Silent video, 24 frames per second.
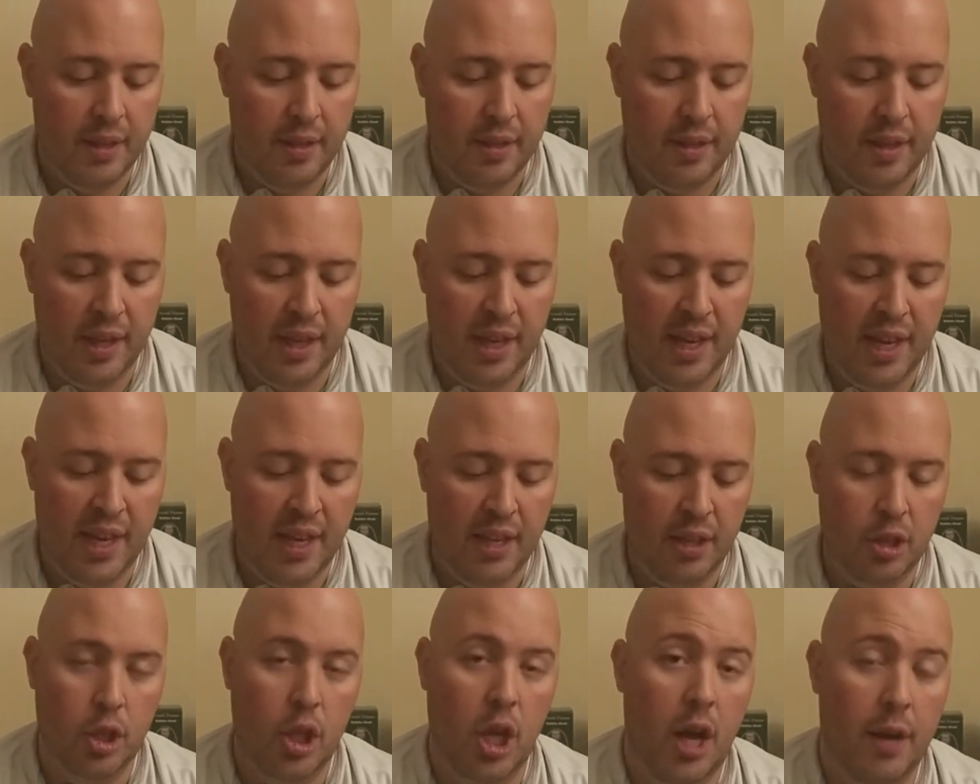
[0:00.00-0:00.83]

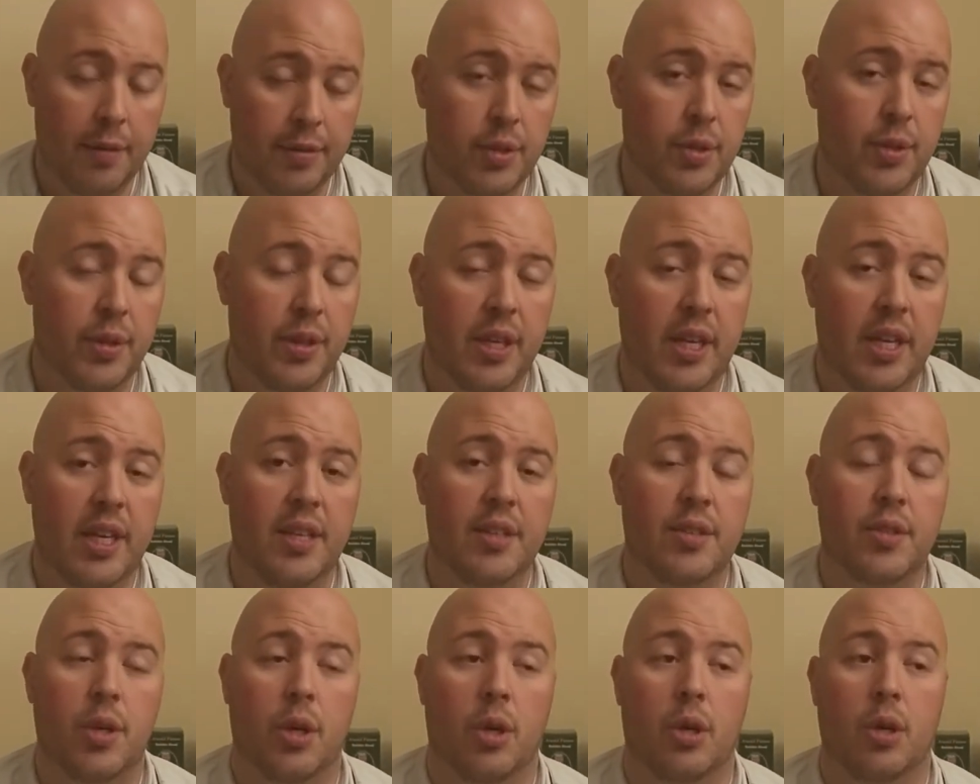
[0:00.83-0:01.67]
The lofts on
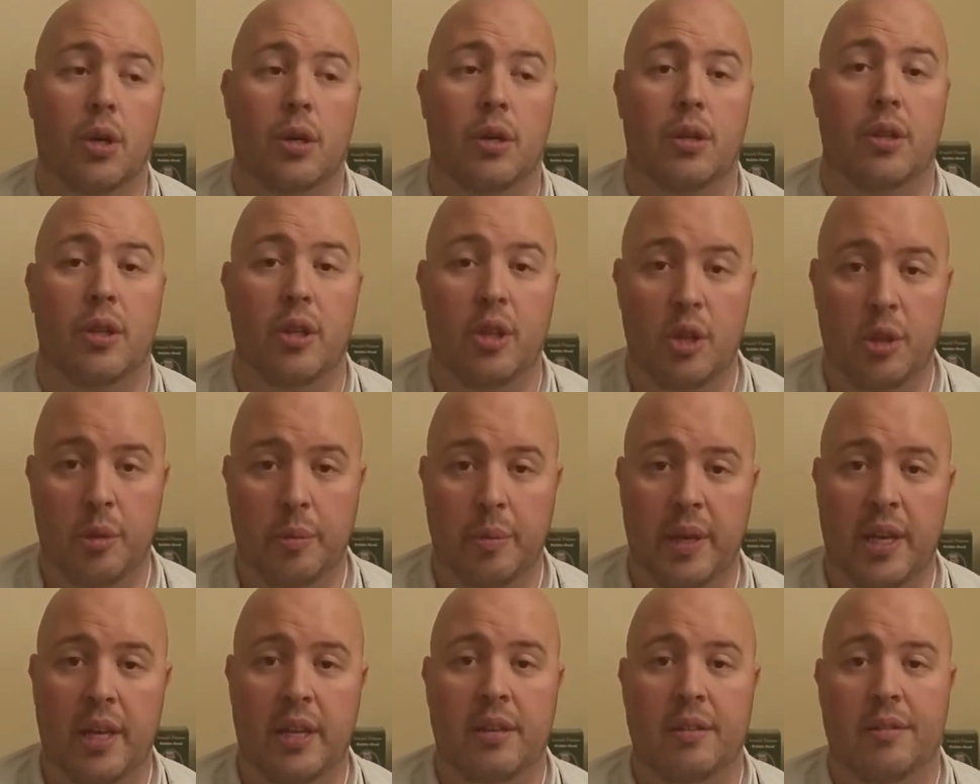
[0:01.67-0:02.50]
these are a little
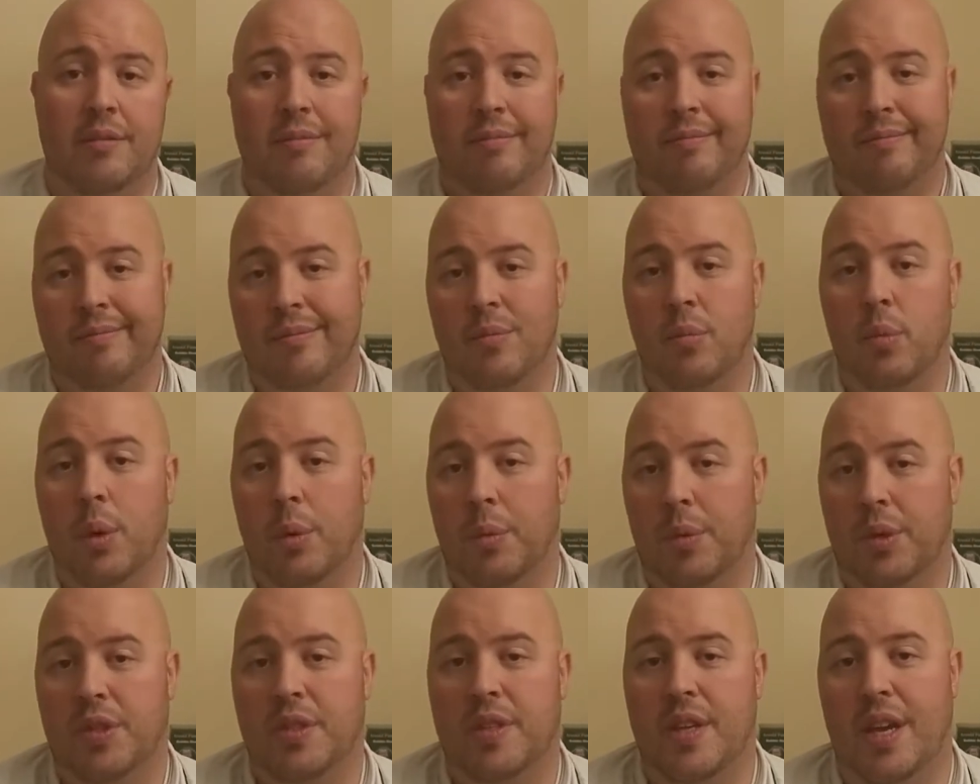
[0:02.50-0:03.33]
bit,
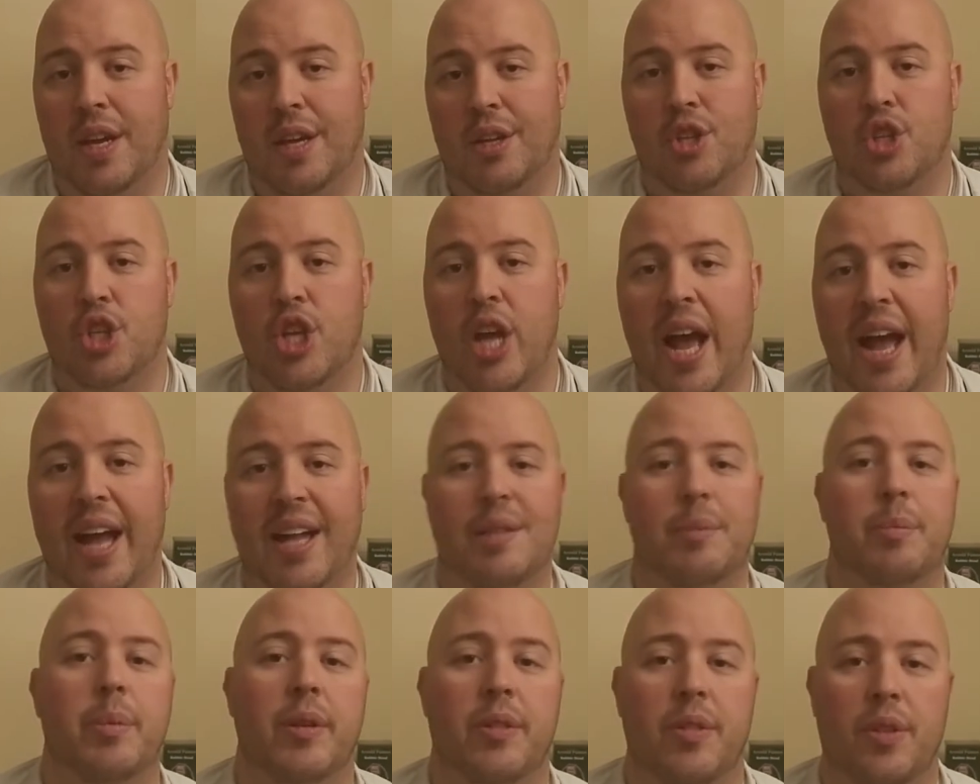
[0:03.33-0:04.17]
we would say,
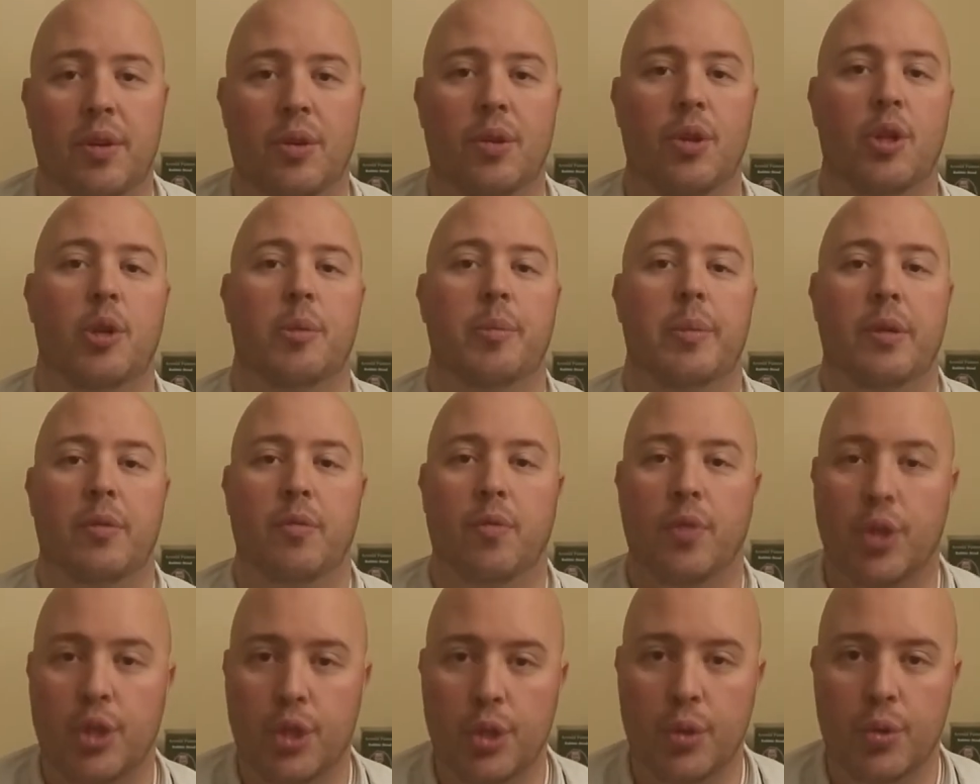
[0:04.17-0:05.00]
jacked, but they're a little bit
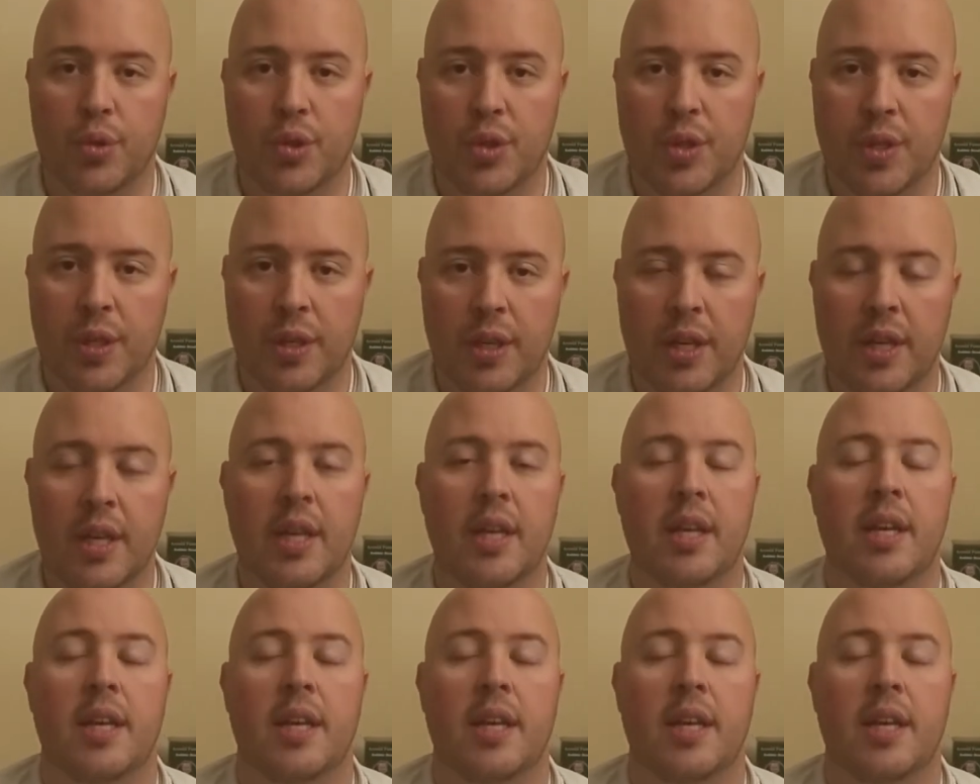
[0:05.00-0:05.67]
reduced